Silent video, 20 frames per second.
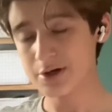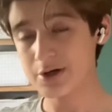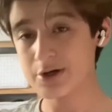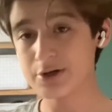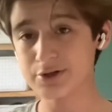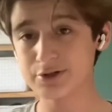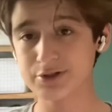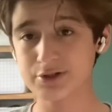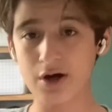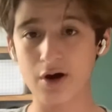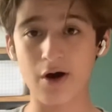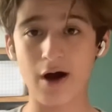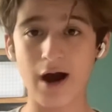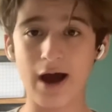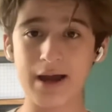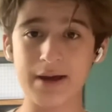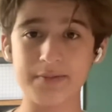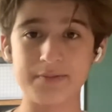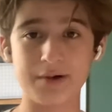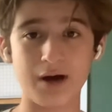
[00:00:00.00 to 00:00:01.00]
So
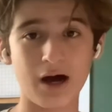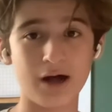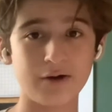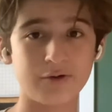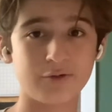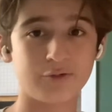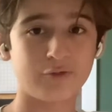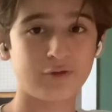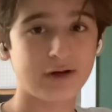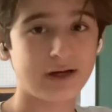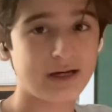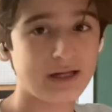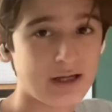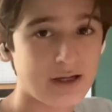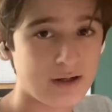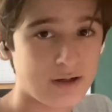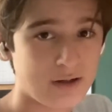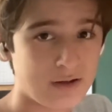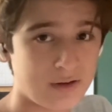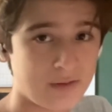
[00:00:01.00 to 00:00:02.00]
I am not
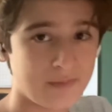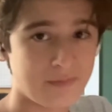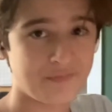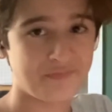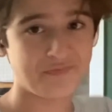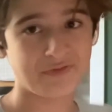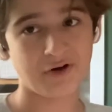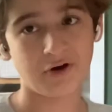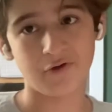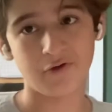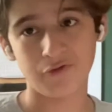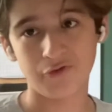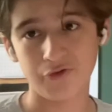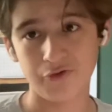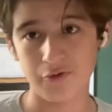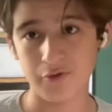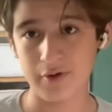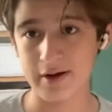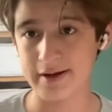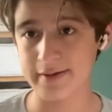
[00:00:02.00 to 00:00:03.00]
reading the
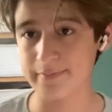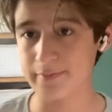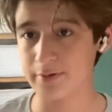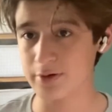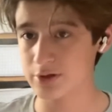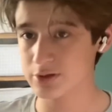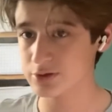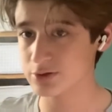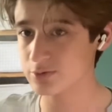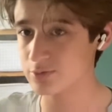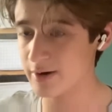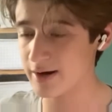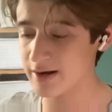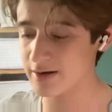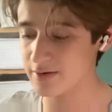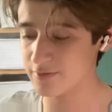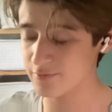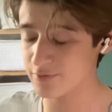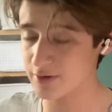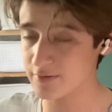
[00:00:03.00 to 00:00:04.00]
three books right
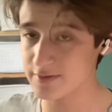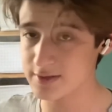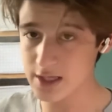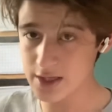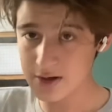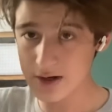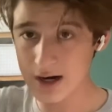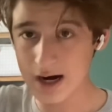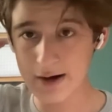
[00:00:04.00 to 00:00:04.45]
in front of each other.